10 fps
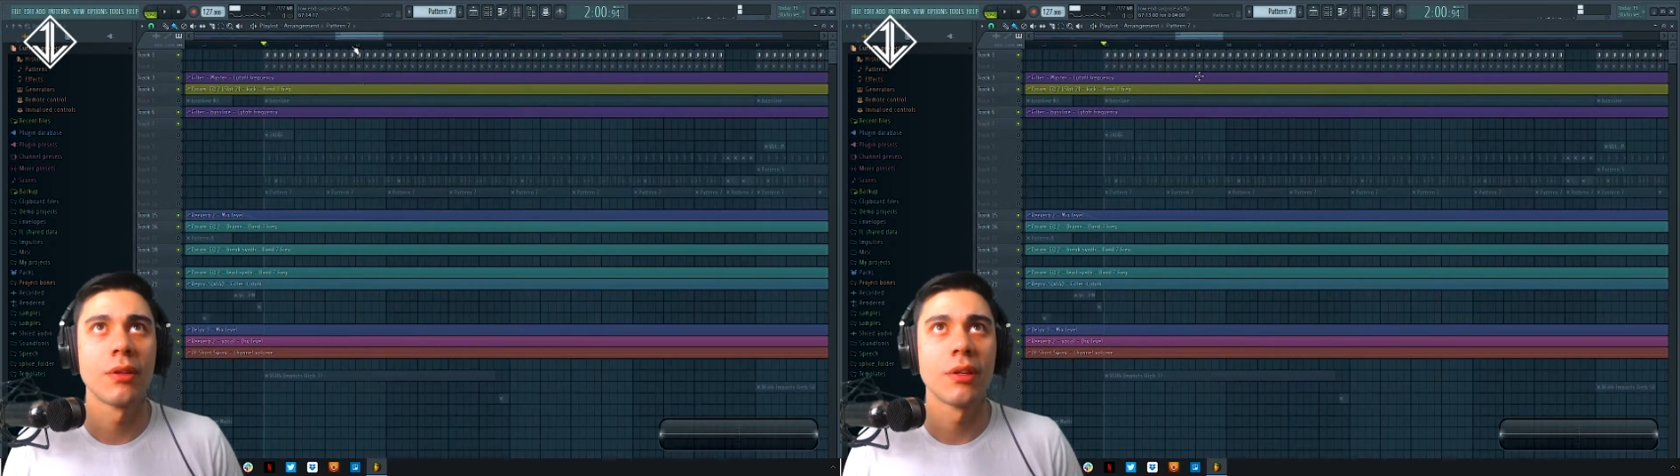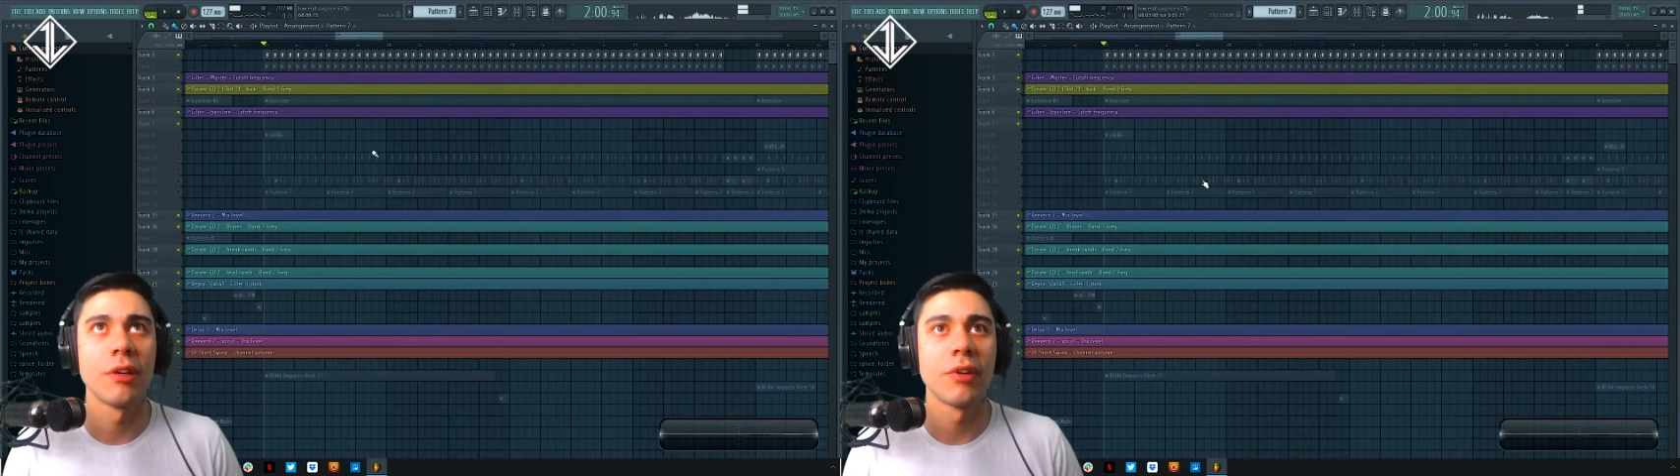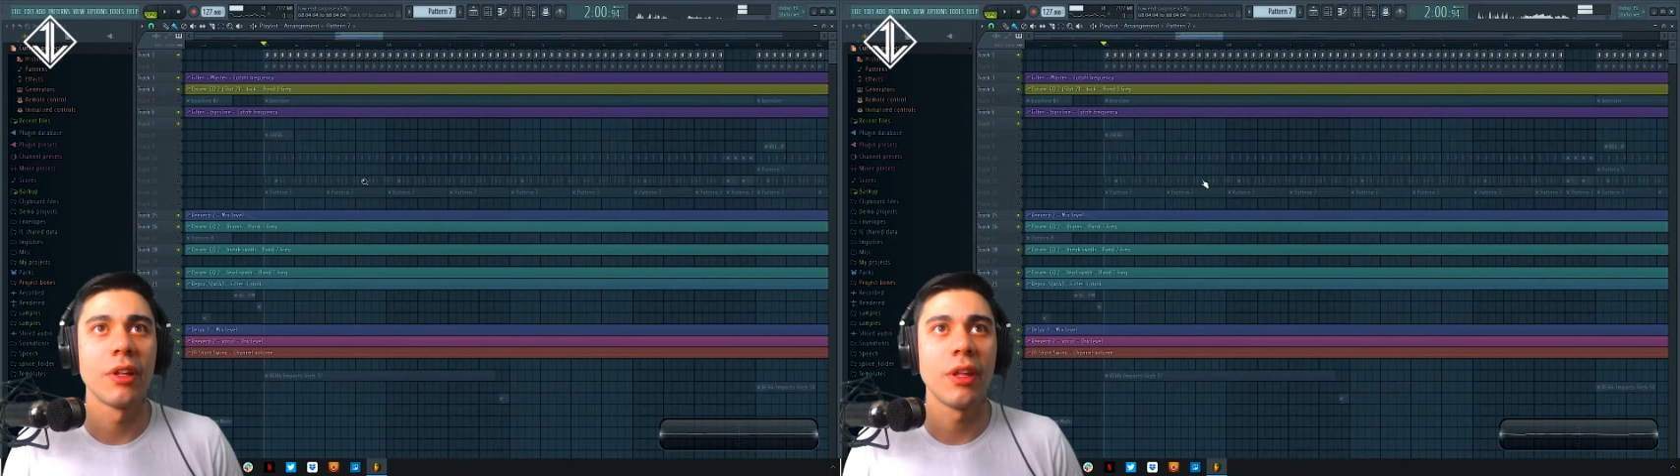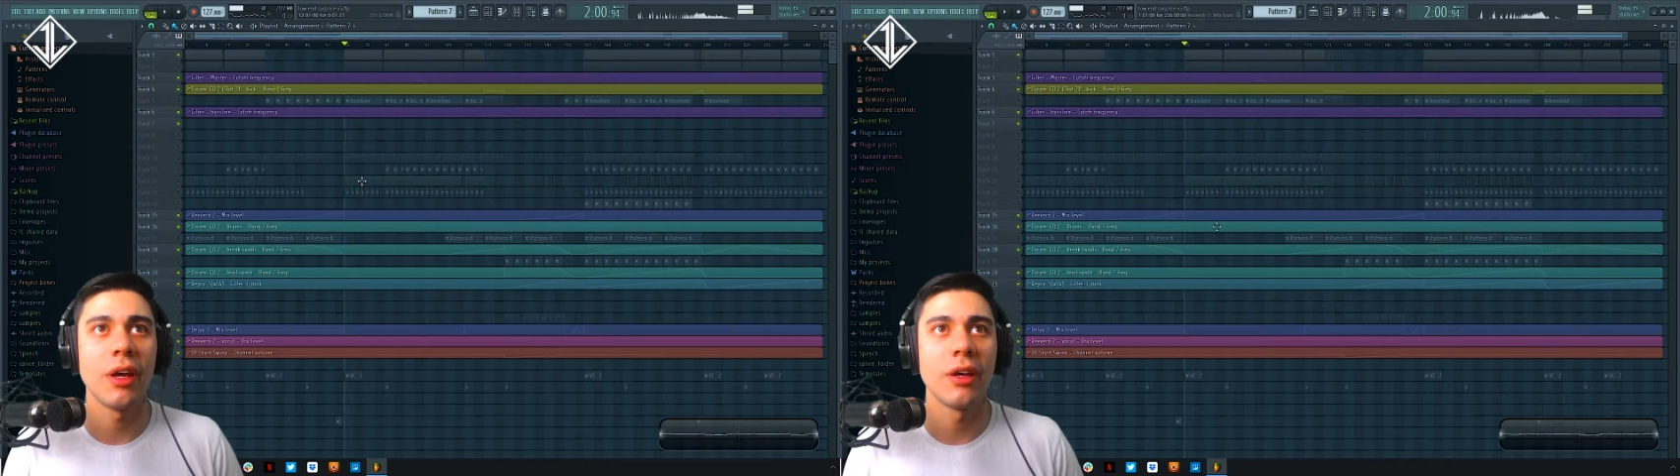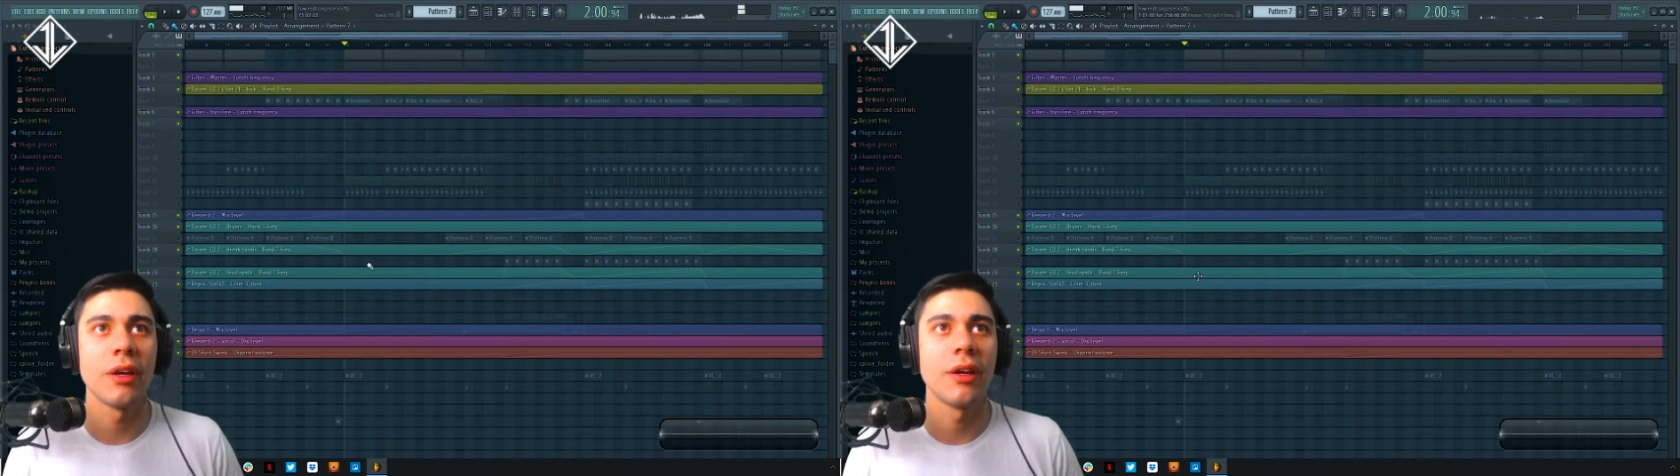get rid of
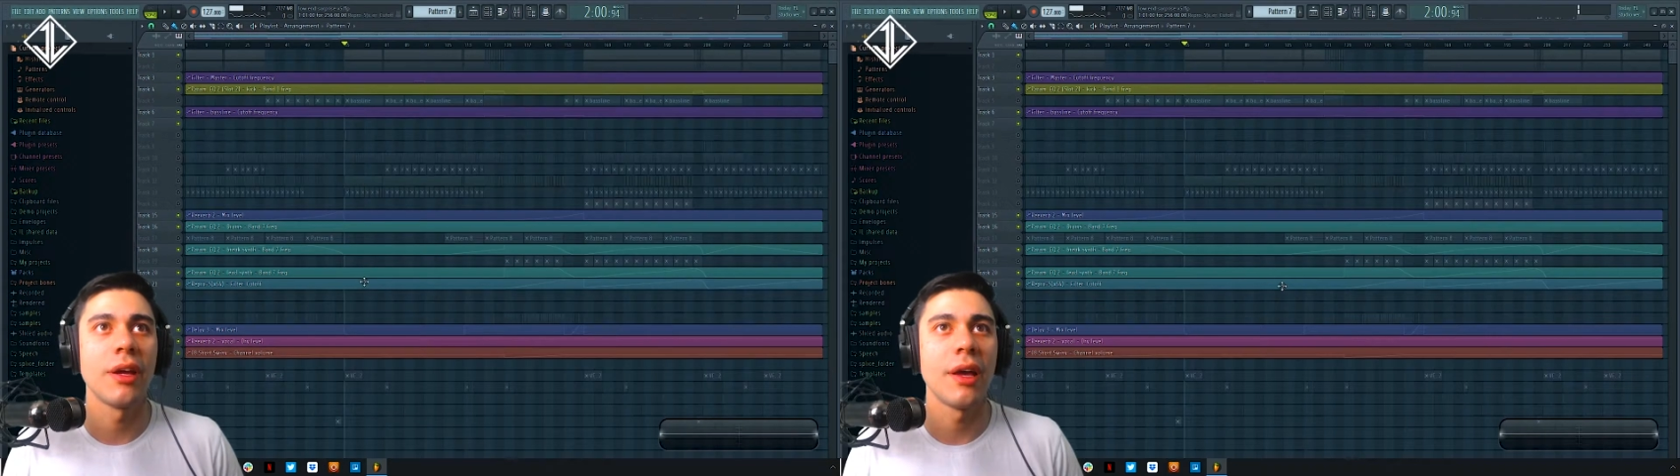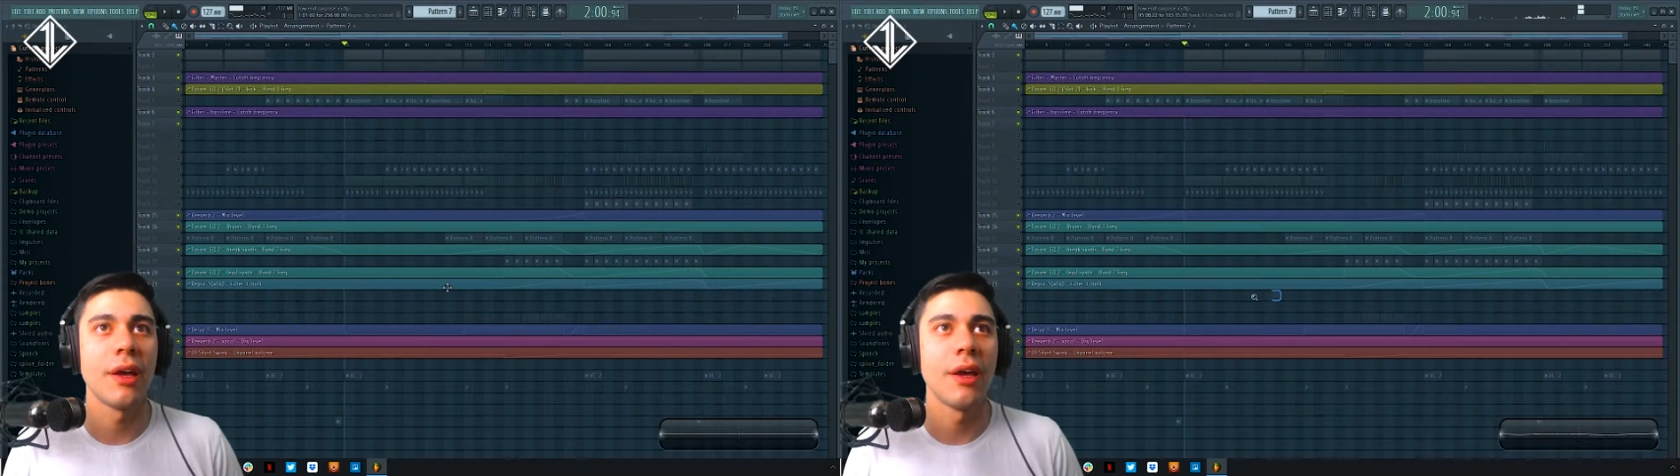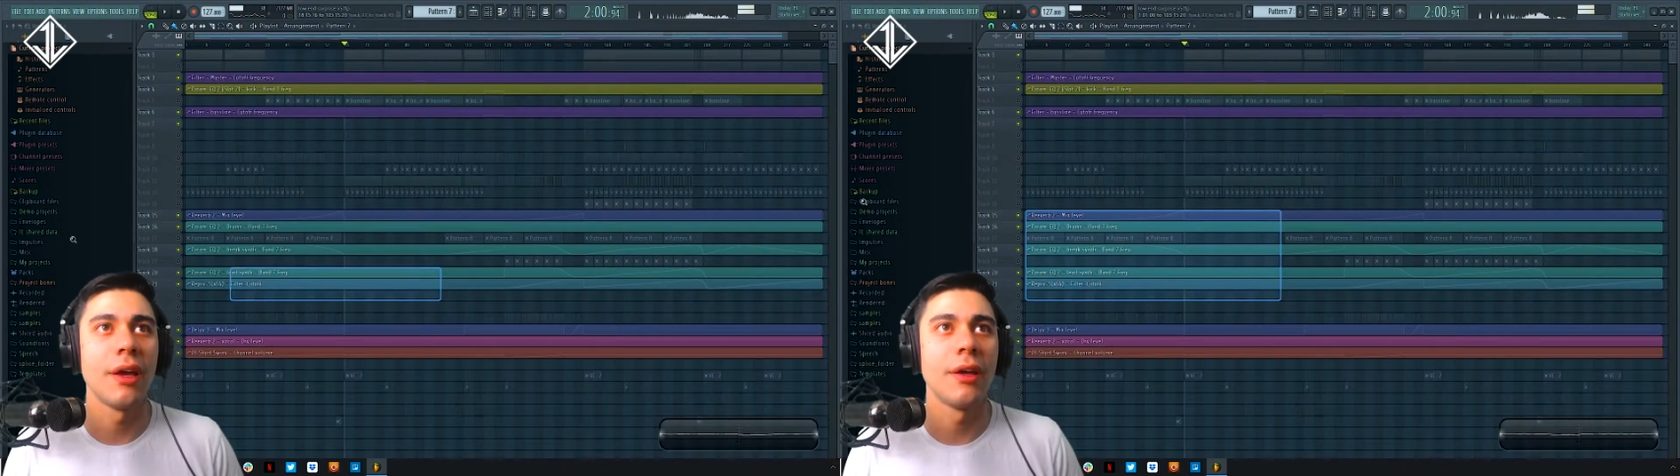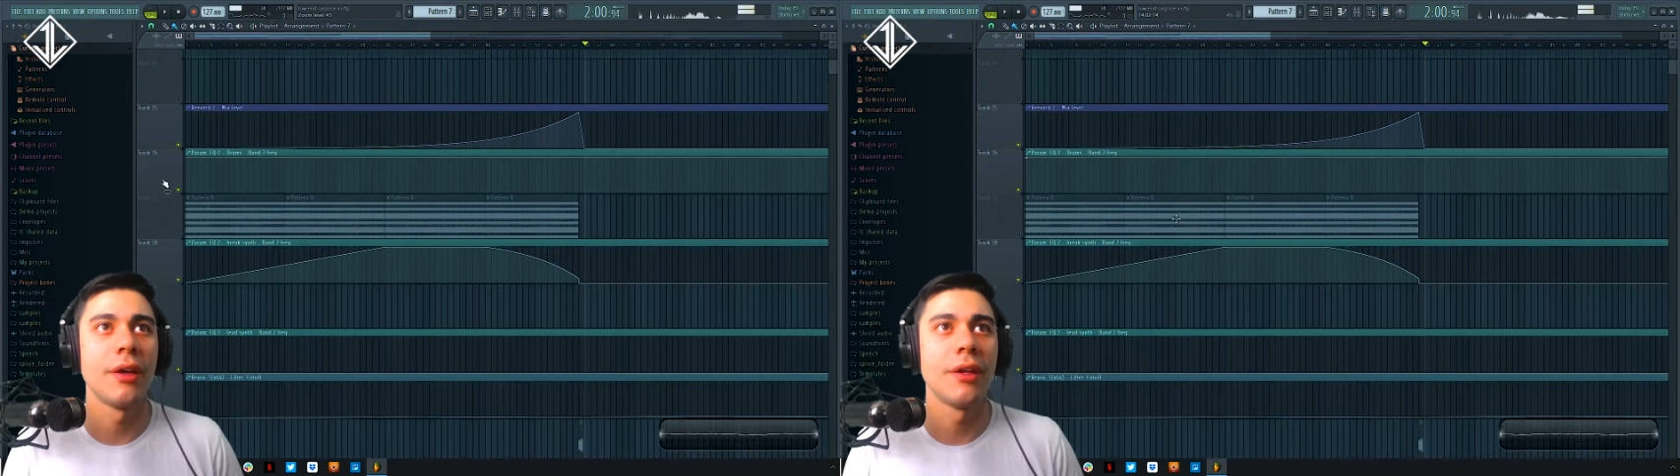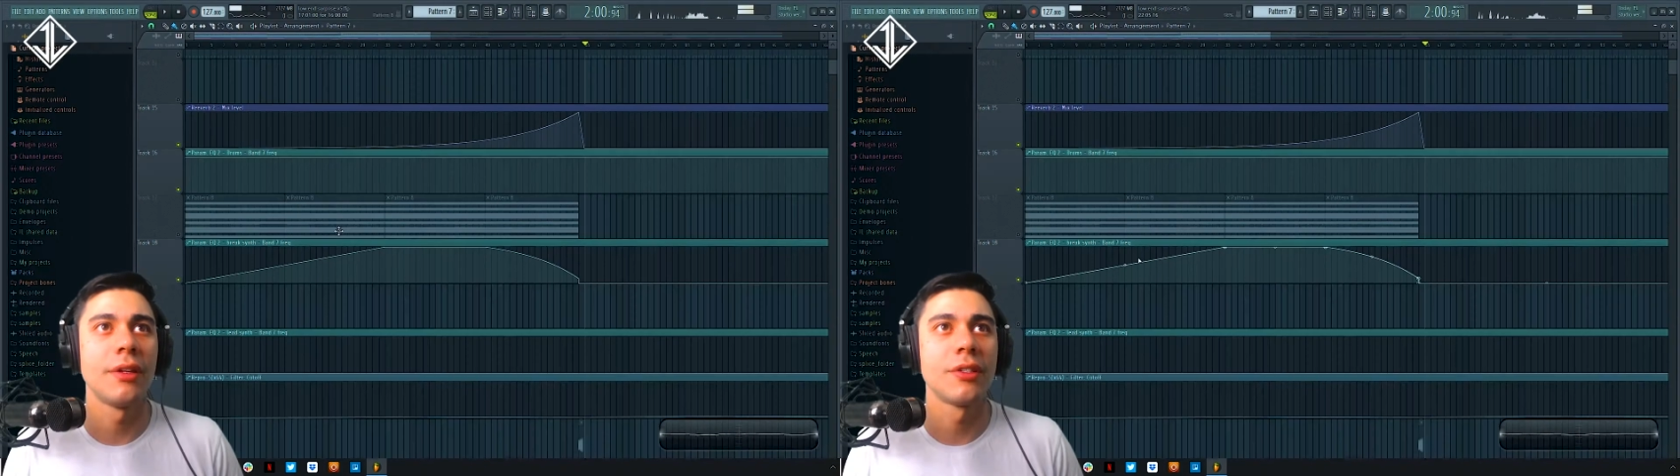that,
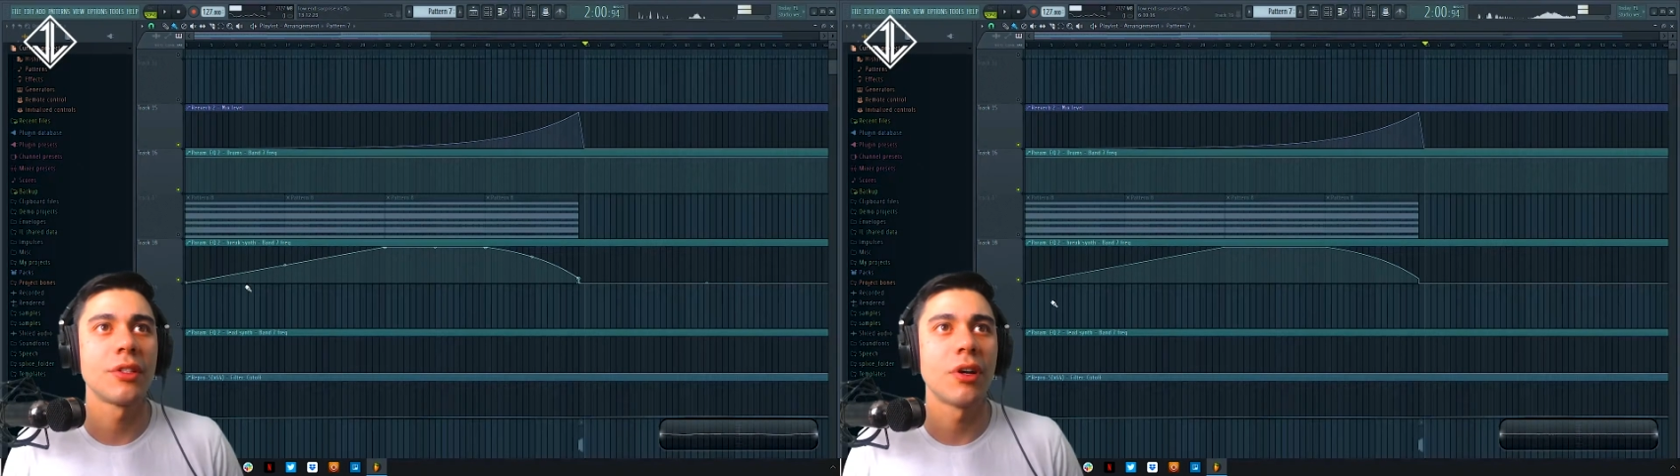and